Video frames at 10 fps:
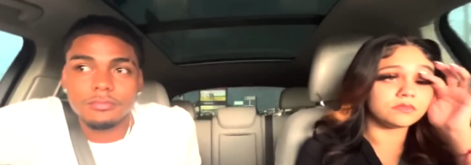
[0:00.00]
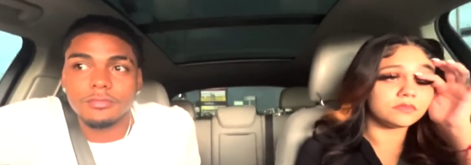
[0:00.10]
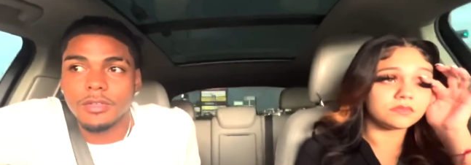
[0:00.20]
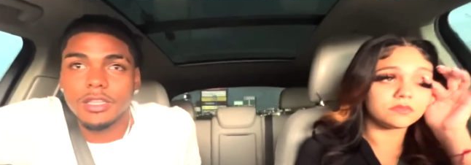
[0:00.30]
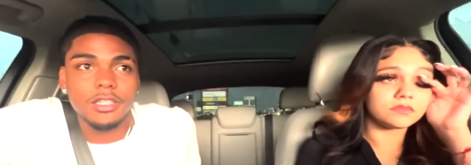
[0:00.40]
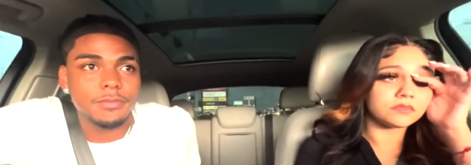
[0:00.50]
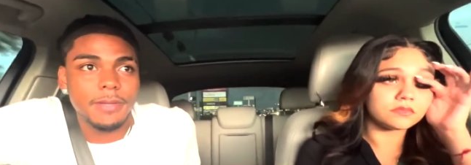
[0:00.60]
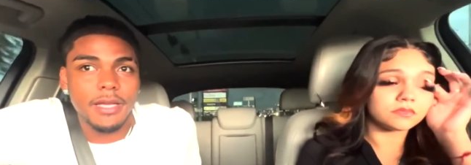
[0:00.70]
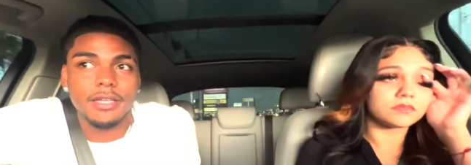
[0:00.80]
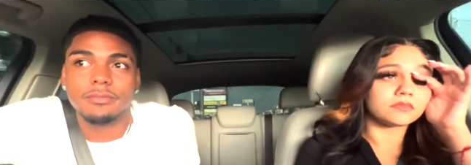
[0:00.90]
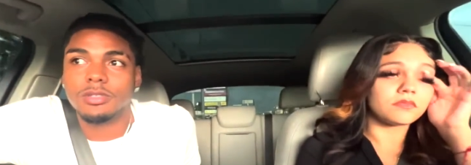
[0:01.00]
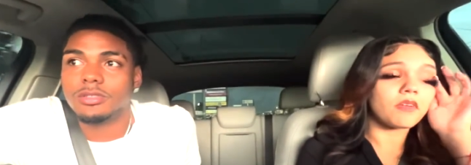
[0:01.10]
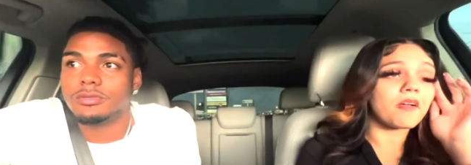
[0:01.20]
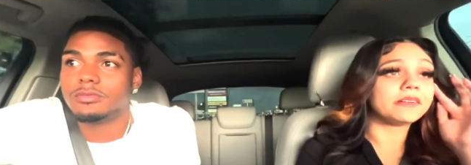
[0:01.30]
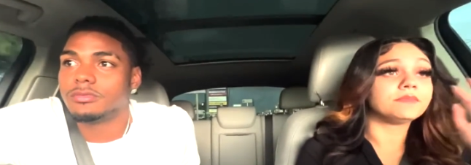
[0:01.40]
Speaker 1: It looks bad, bro.
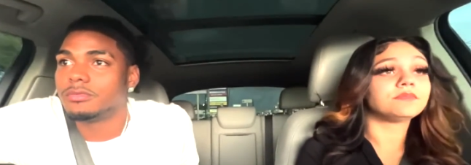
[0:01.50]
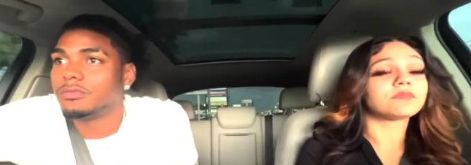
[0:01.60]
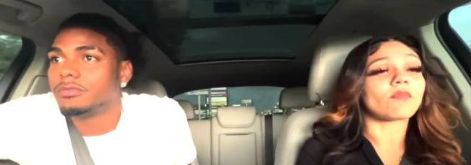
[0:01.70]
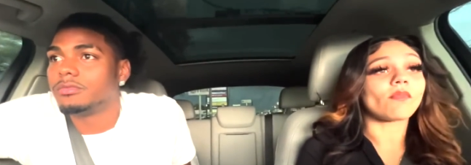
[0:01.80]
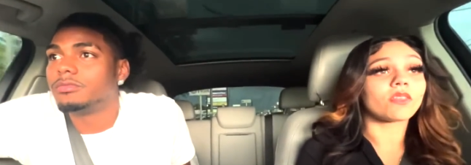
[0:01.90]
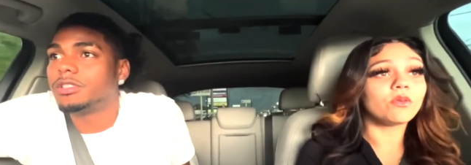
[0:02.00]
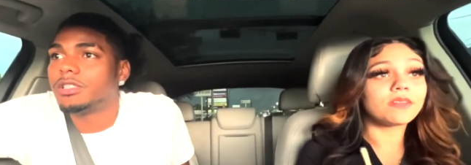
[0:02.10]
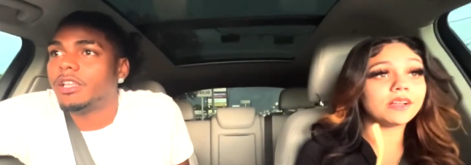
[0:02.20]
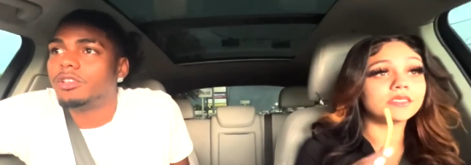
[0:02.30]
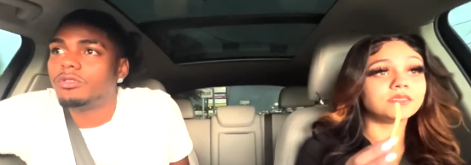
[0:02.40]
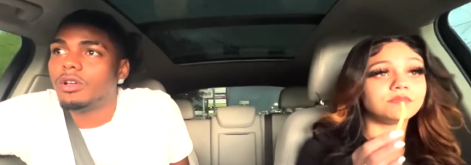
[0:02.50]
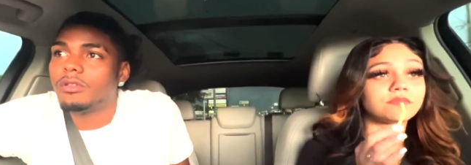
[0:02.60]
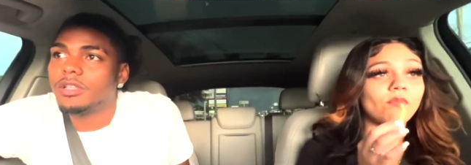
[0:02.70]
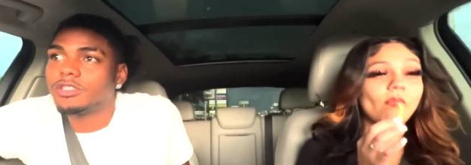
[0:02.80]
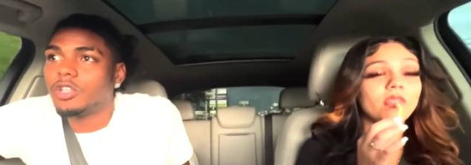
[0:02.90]
I'm just letting you know
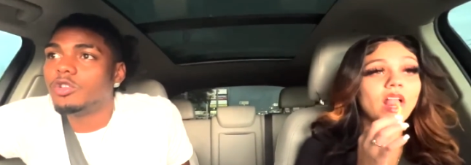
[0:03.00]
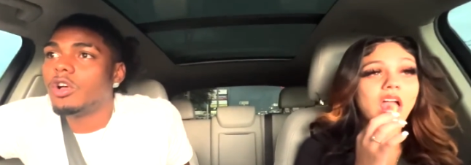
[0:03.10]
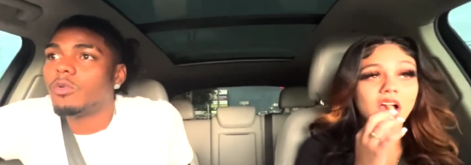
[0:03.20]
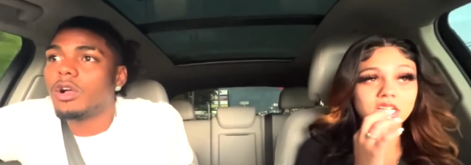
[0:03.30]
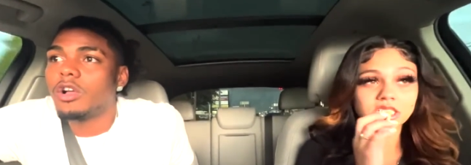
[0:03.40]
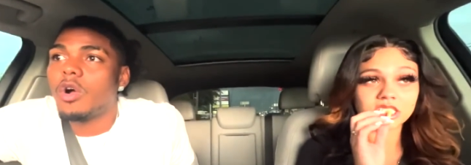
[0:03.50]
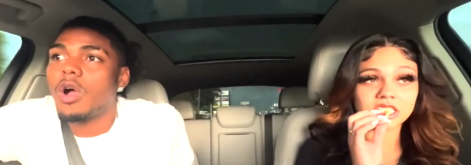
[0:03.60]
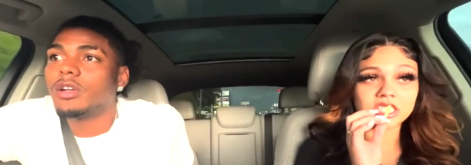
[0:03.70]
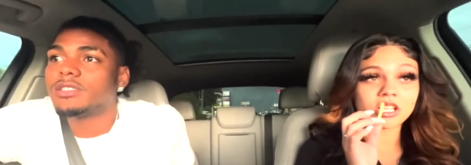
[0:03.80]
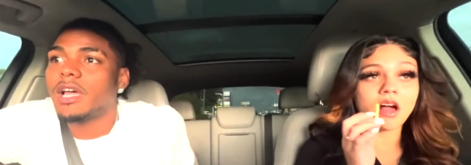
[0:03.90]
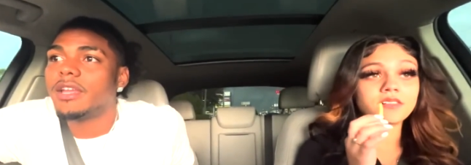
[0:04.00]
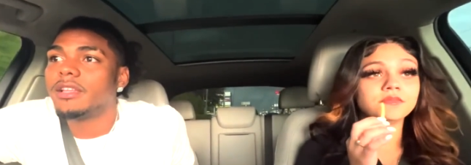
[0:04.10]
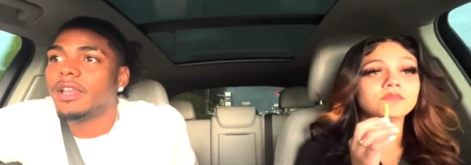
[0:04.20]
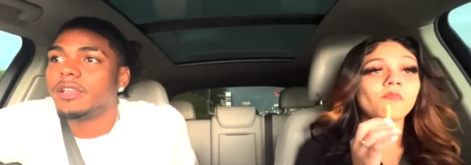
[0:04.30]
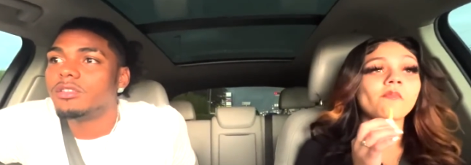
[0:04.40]
this so you don't go outside
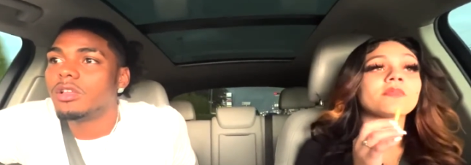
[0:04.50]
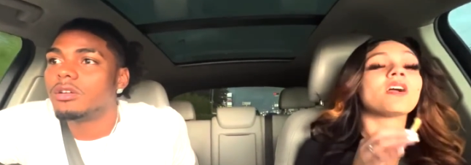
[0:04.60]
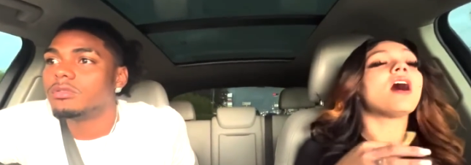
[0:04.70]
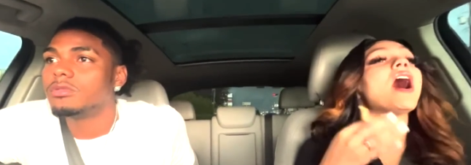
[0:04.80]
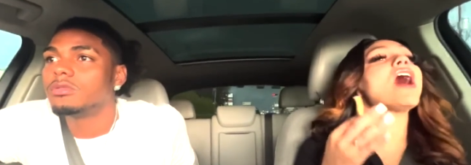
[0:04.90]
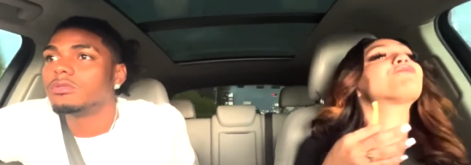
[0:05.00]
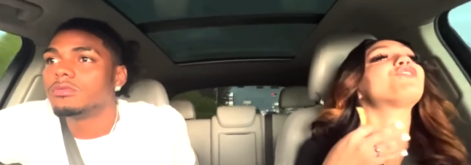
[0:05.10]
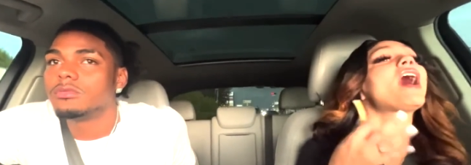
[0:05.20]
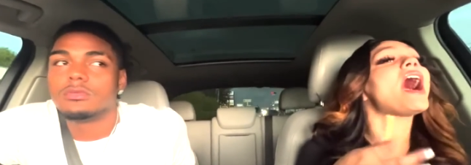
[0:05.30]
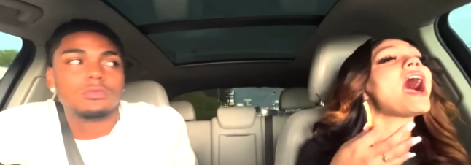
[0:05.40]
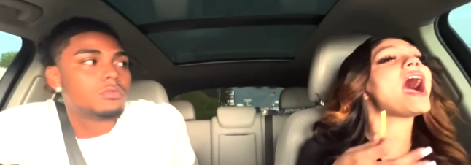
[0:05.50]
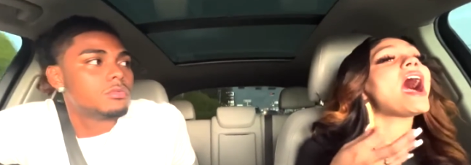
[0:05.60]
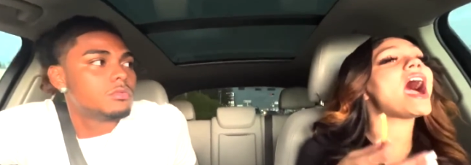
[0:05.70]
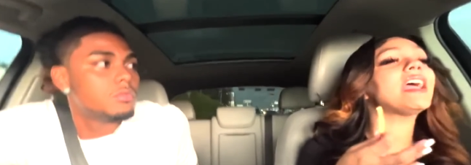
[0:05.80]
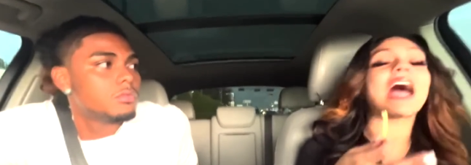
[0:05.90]
and, like, you know.
Speaker 2: Alright!
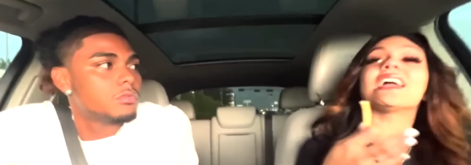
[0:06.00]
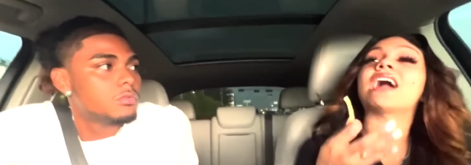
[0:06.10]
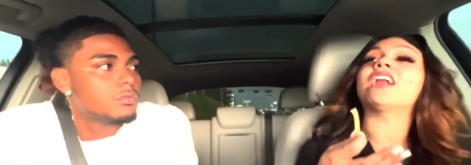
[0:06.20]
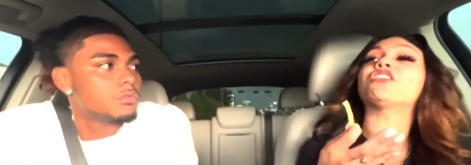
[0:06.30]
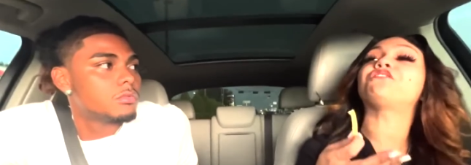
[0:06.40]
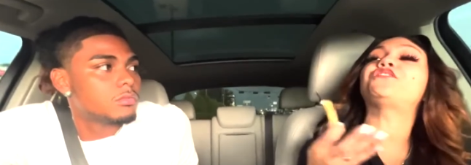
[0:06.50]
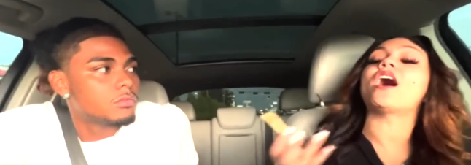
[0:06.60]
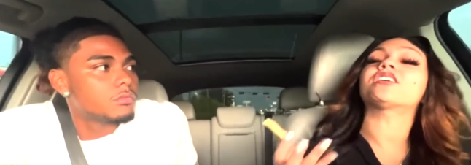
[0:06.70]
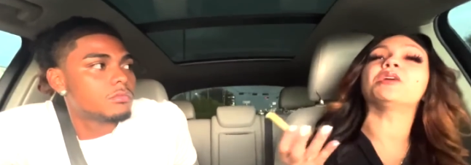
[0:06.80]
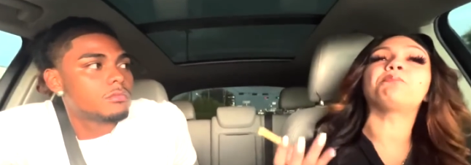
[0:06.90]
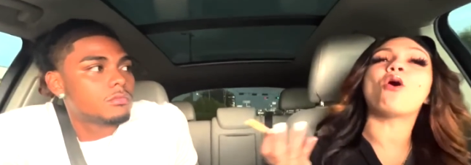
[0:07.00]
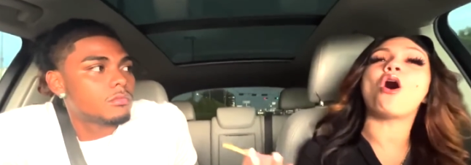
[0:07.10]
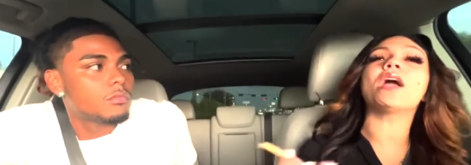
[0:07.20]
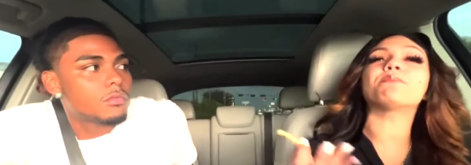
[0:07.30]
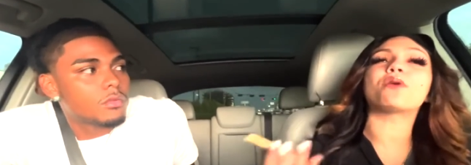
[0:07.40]
I got the fucking
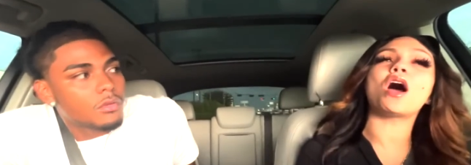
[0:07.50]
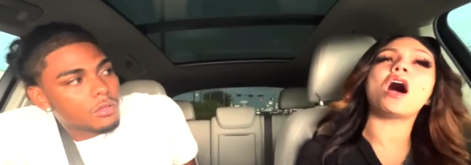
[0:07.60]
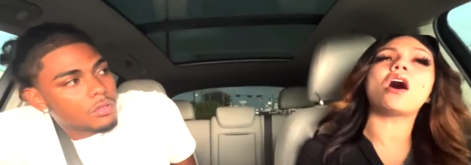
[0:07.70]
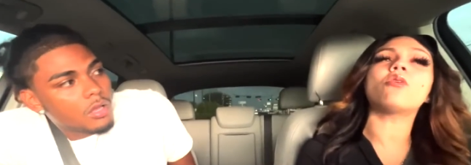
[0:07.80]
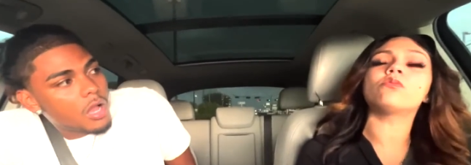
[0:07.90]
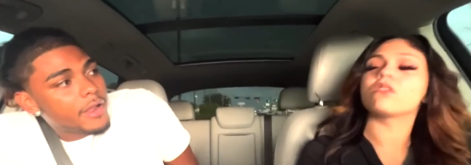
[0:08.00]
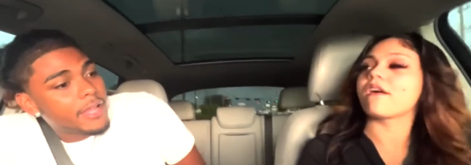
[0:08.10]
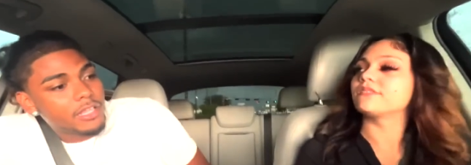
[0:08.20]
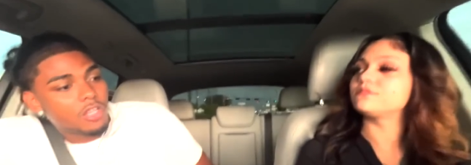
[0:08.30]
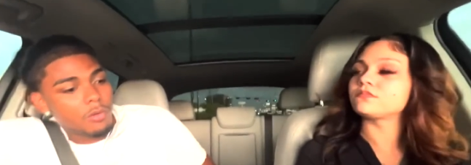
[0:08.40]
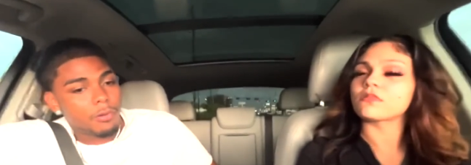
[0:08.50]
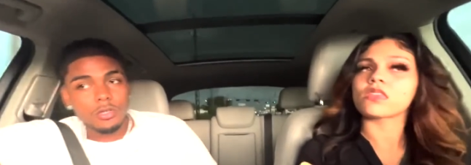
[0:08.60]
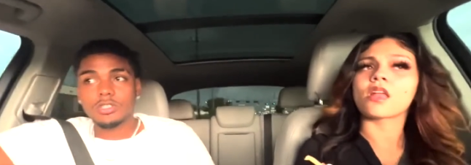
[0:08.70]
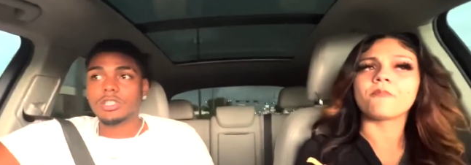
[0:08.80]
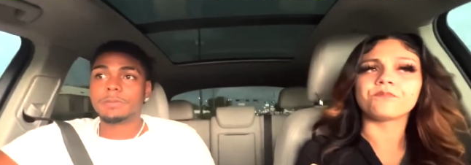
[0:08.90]
point, bro! Alright,
Speaker 1: and don't
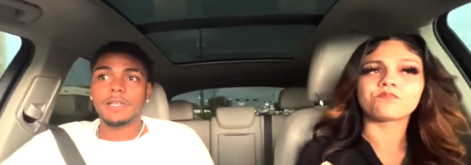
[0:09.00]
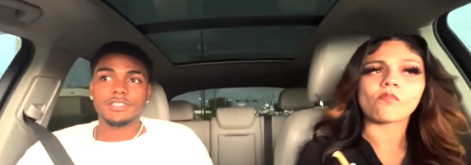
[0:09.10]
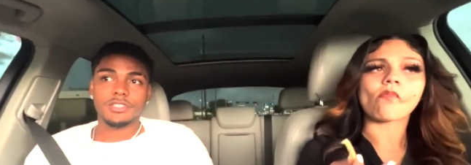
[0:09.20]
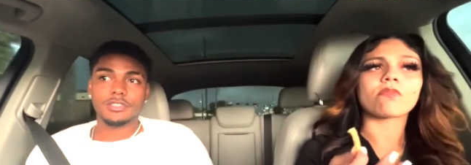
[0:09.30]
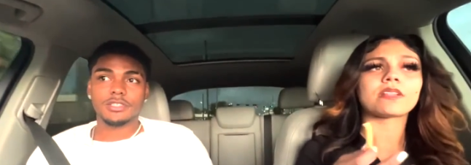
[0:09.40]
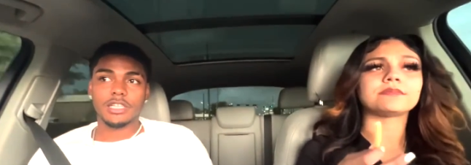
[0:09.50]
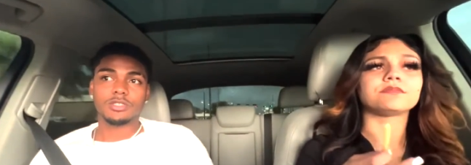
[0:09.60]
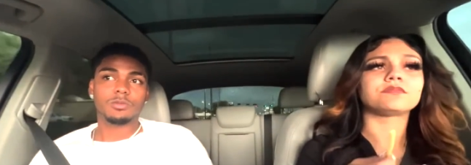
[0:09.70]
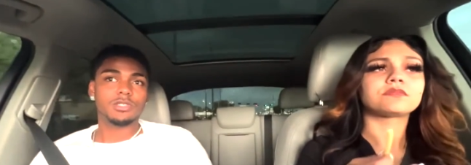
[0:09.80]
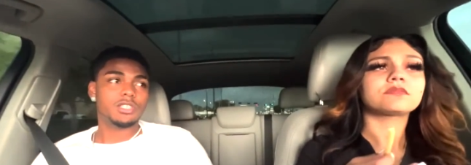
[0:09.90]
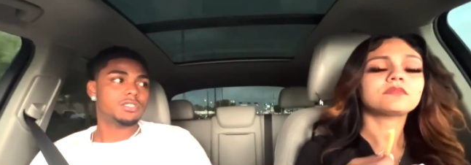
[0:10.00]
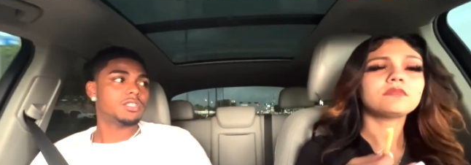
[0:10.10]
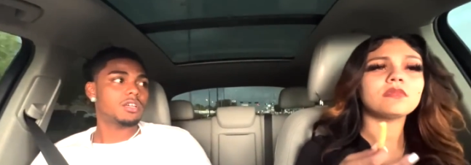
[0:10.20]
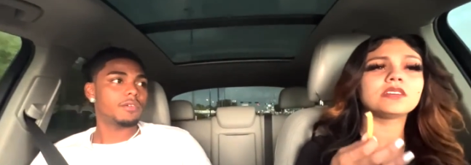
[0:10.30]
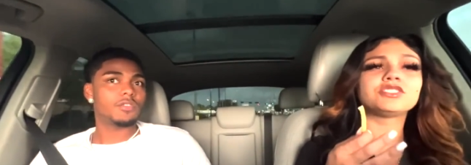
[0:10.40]
post those pictures that we just took of
Speaker 2: you.